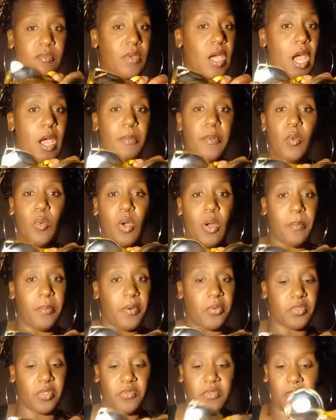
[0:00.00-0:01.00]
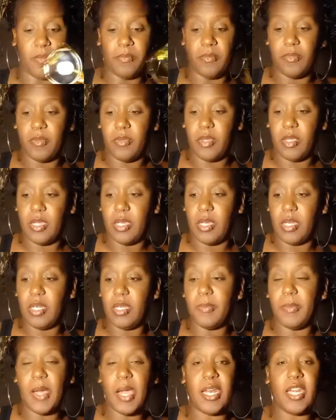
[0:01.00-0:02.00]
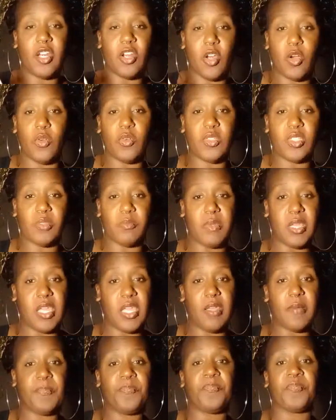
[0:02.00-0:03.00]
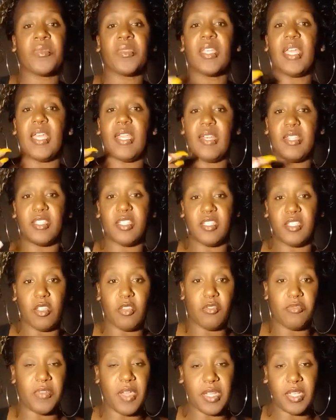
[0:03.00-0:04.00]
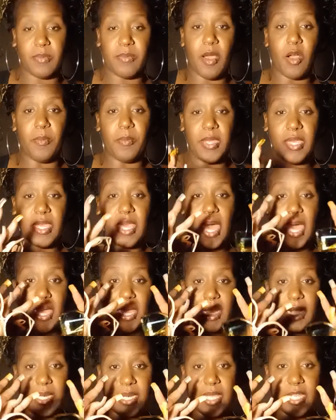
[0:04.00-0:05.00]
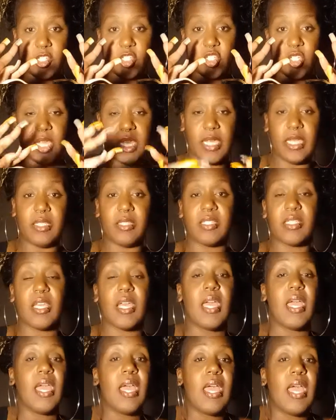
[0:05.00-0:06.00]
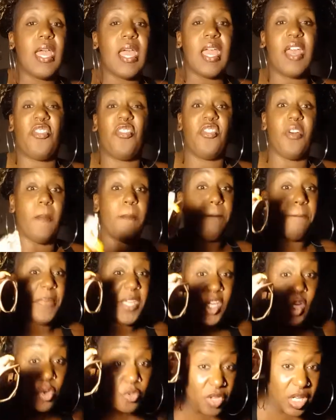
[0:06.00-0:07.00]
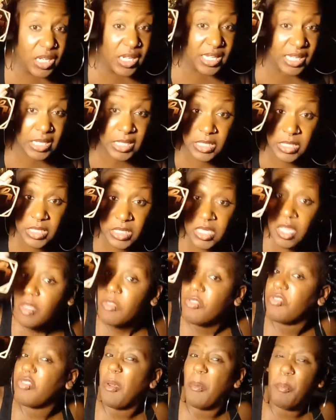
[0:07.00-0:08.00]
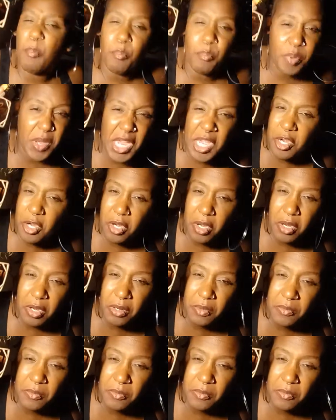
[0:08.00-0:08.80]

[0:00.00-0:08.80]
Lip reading: I'll be wearing both of them. Anybody knows me, and it's another fact about me, I collect shades. The bigger the lens, the better.